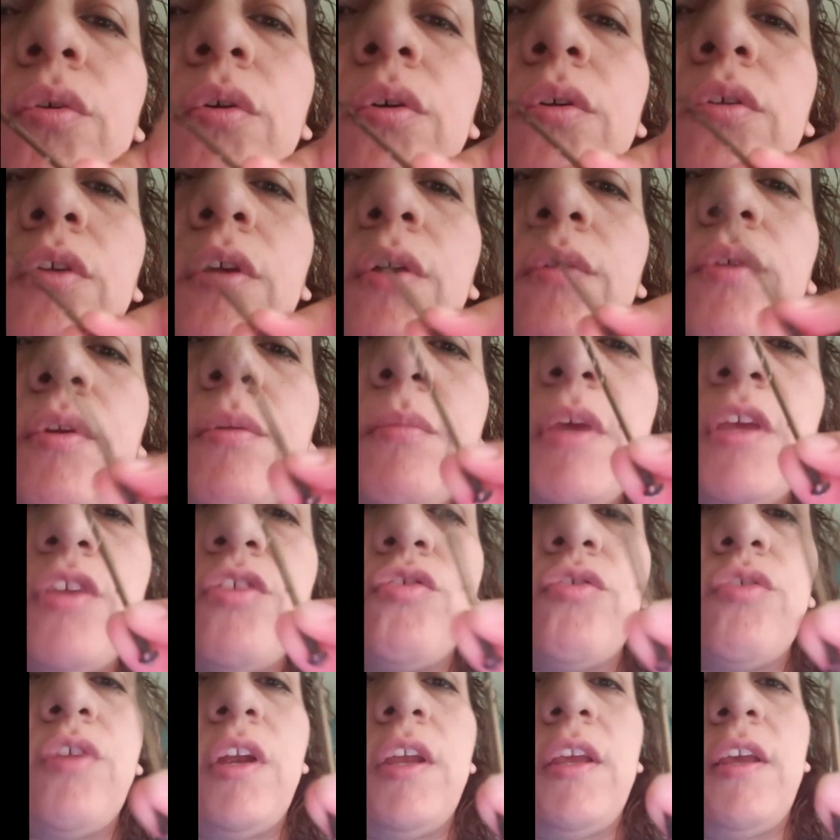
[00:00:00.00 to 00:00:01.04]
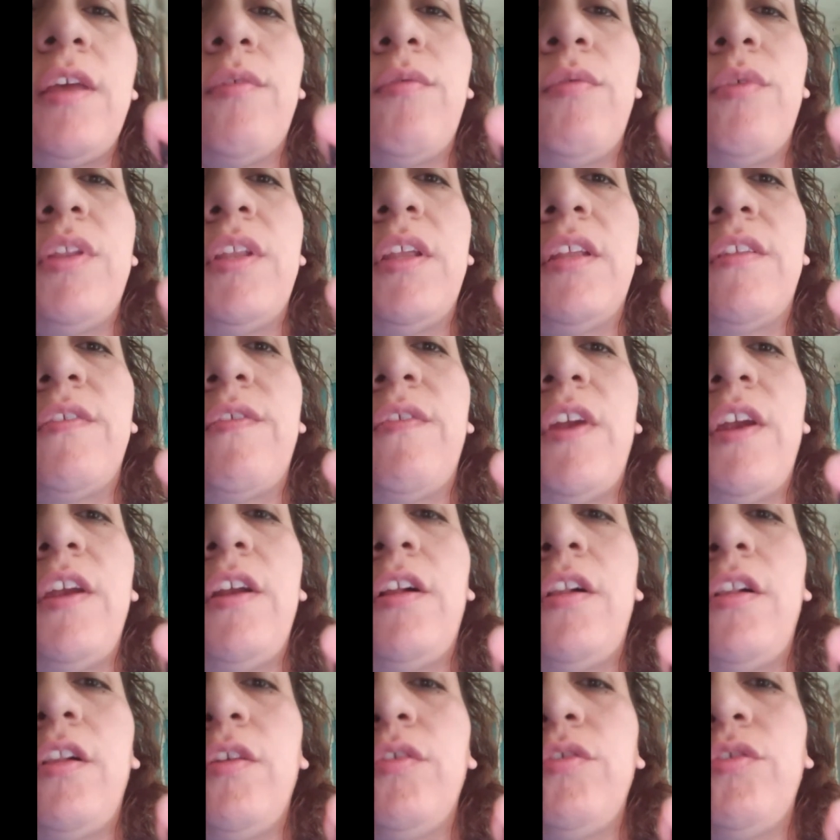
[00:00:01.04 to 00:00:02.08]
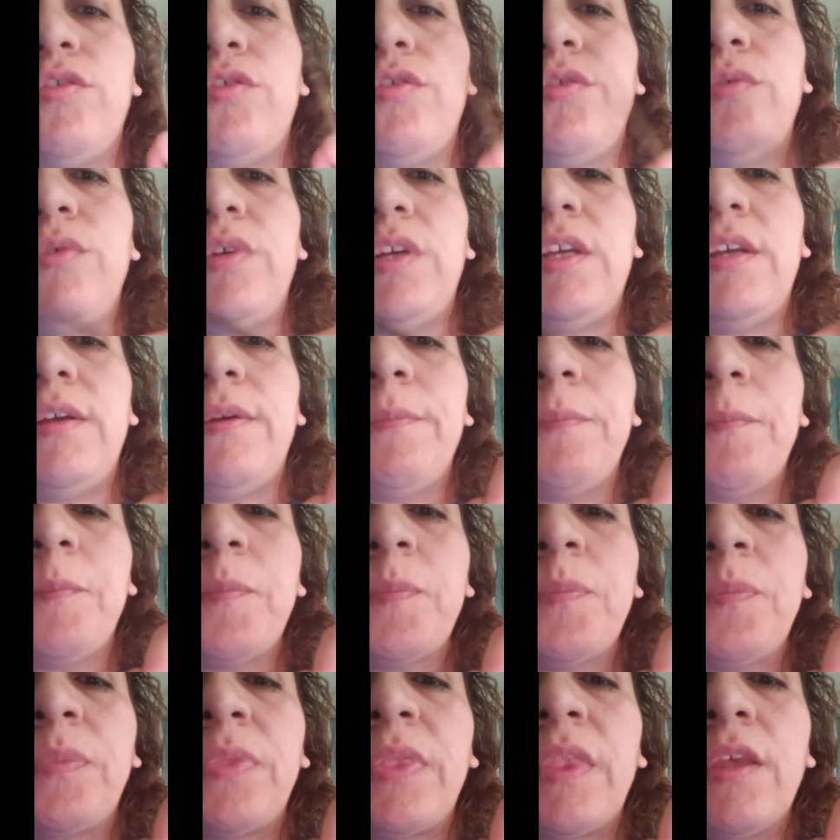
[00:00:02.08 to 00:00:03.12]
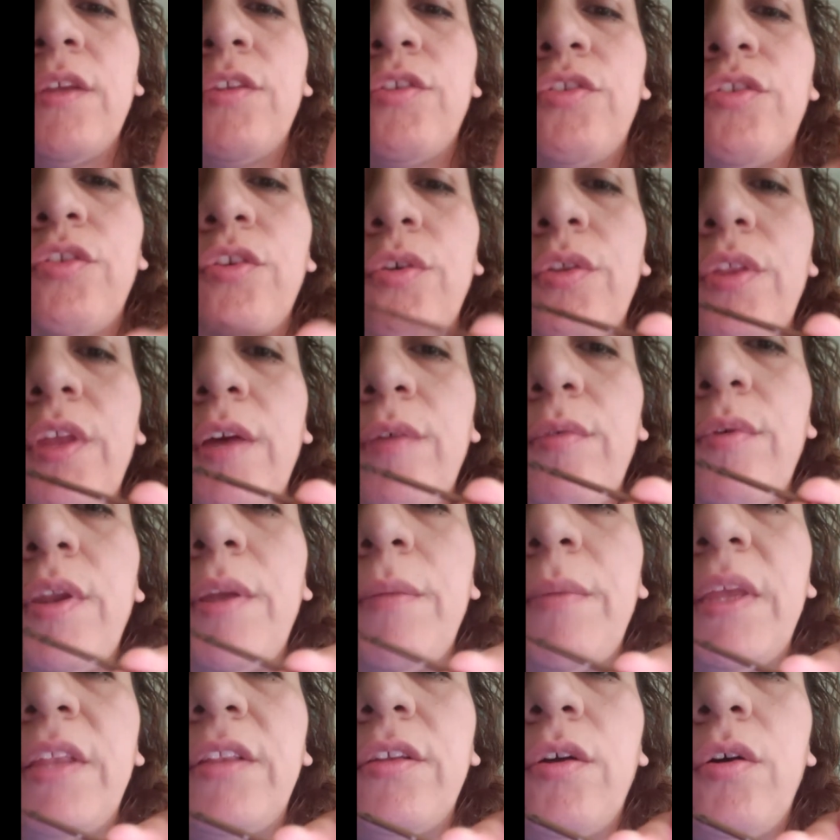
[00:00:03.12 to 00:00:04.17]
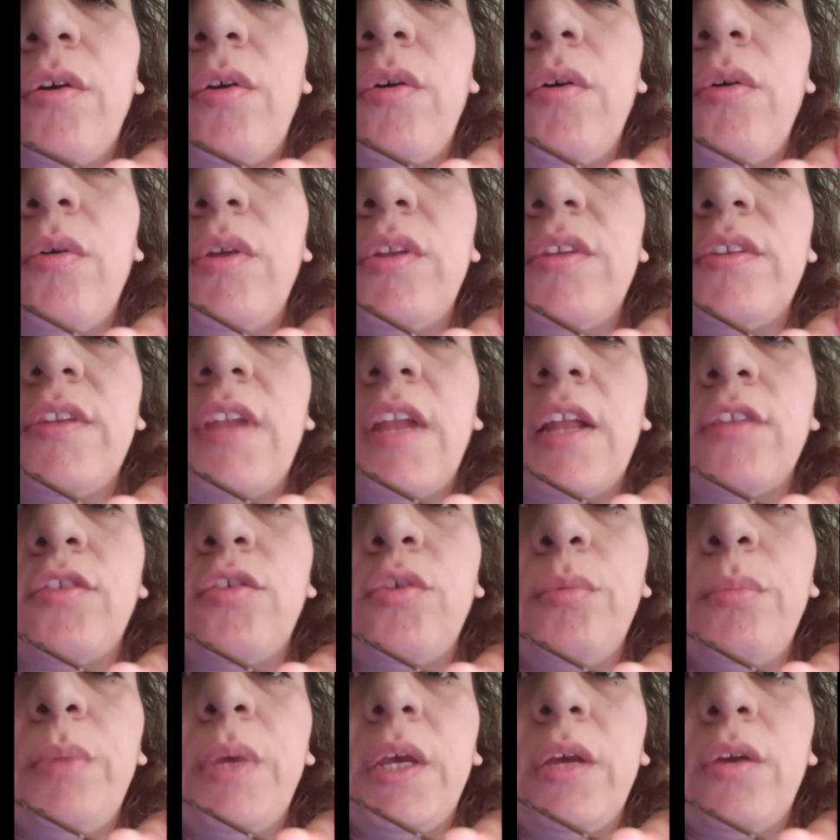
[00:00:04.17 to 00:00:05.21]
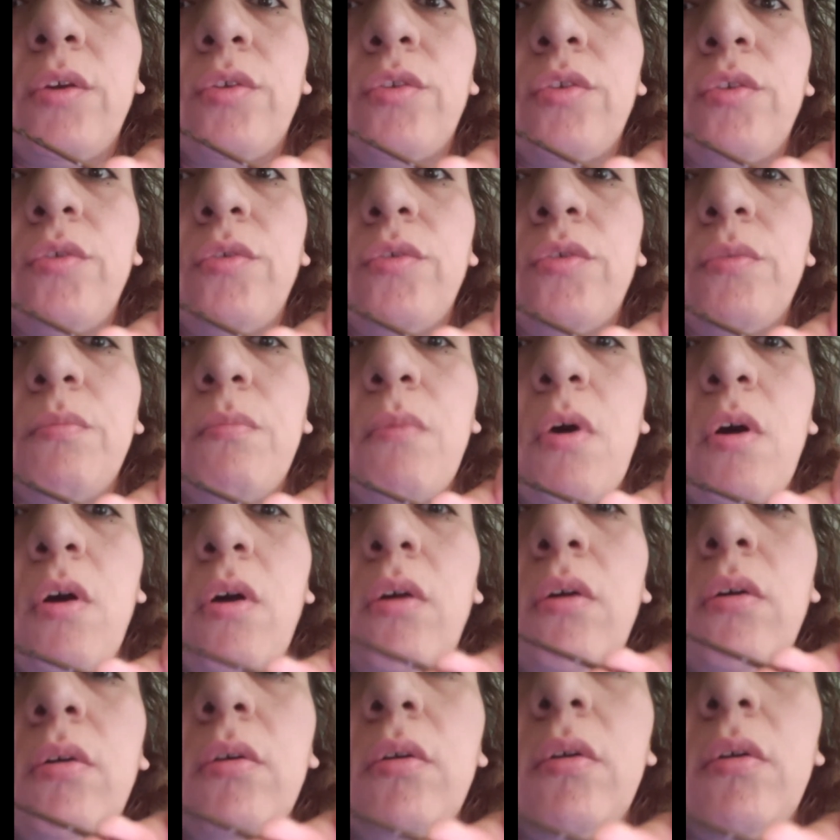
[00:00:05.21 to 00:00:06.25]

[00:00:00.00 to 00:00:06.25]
So I want to make sure I get one that's very close to it, so that when I make the hole, it's not too big or too small.